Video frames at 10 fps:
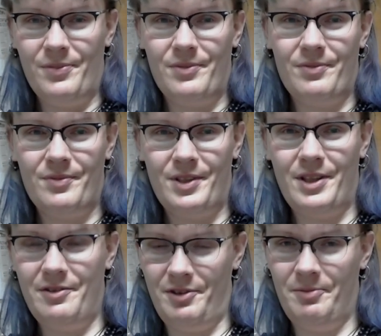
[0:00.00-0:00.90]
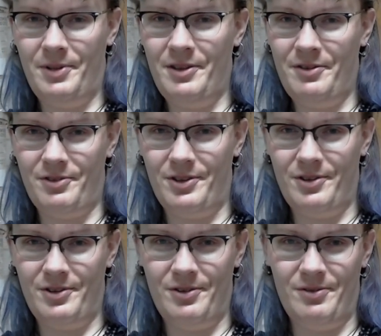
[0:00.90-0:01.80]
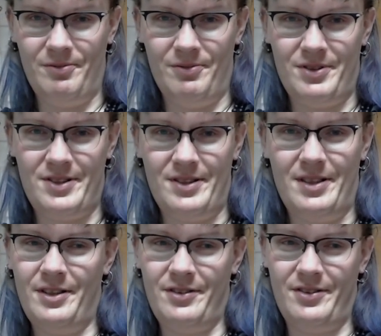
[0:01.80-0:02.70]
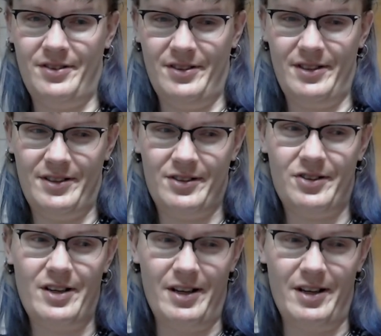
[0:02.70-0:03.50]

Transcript: having been through some crap.